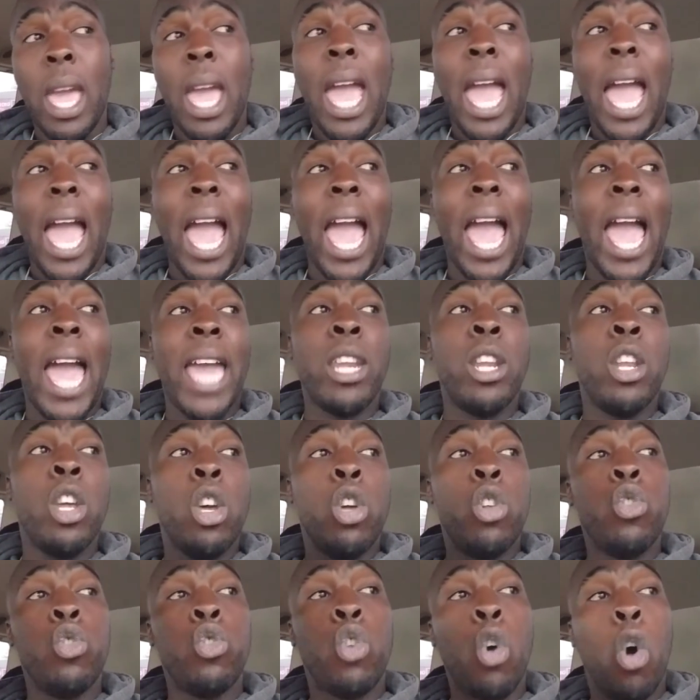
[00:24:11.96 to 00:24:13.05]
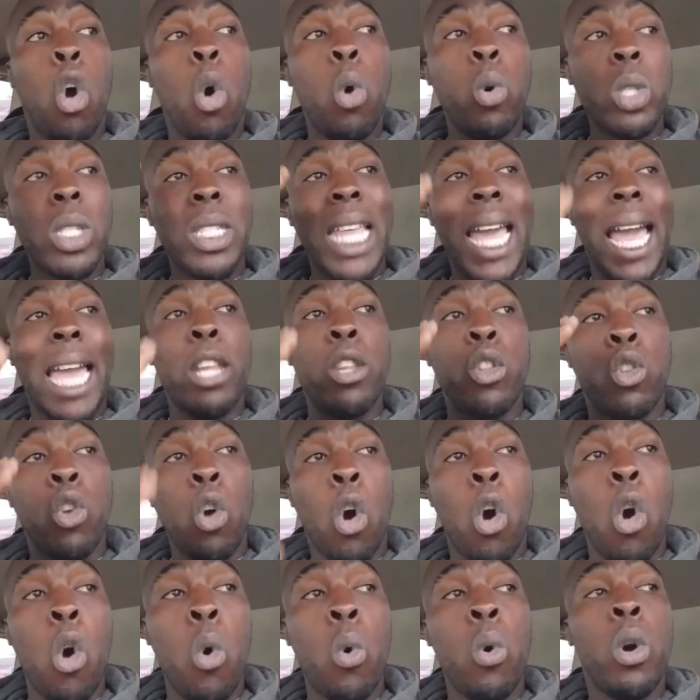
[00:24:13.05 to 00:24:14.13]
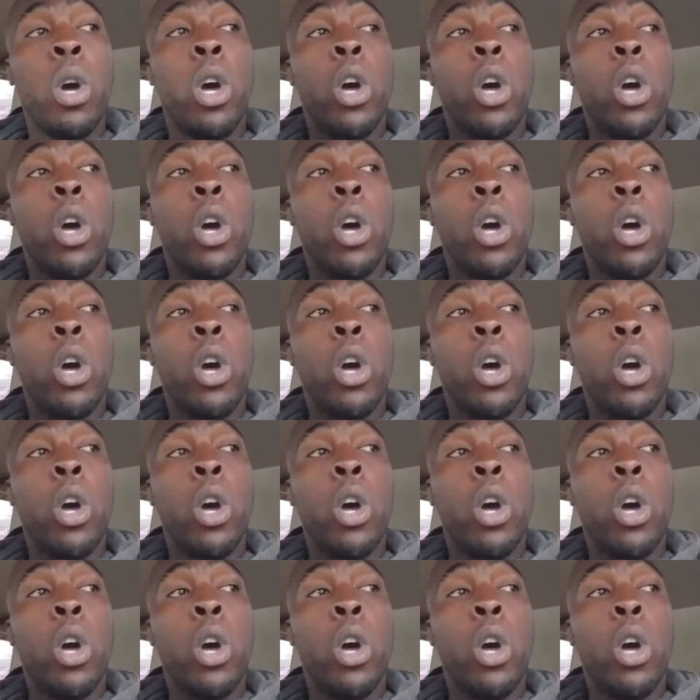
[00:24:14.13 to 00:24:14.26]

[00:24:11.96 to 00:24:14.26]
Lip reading: And those that don't